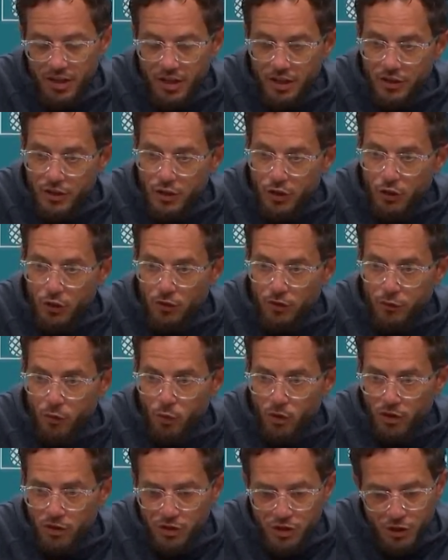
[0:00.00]
internal
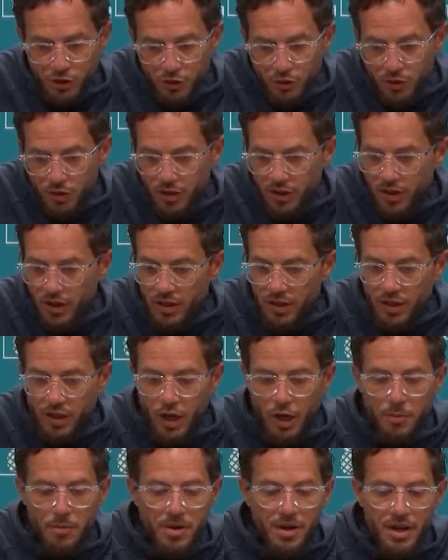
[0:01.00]
fortitude
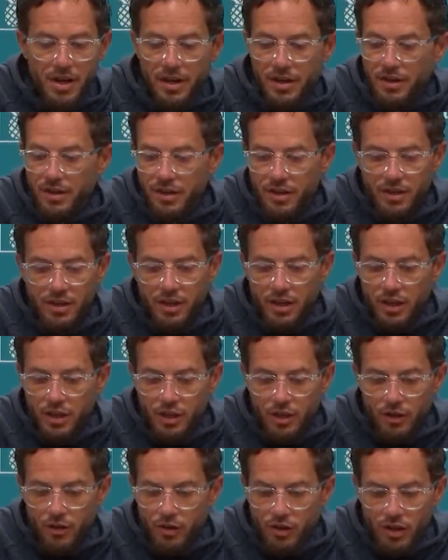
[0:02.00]
coming at you
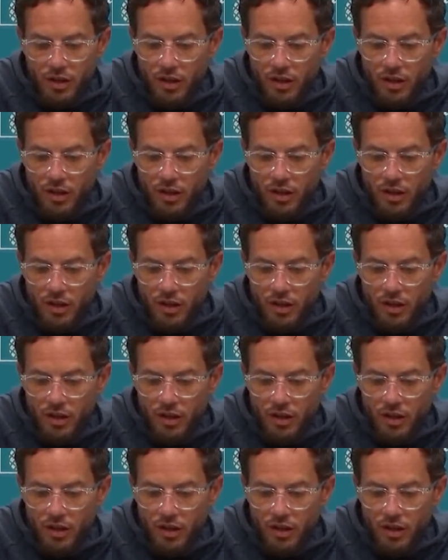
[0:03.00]
know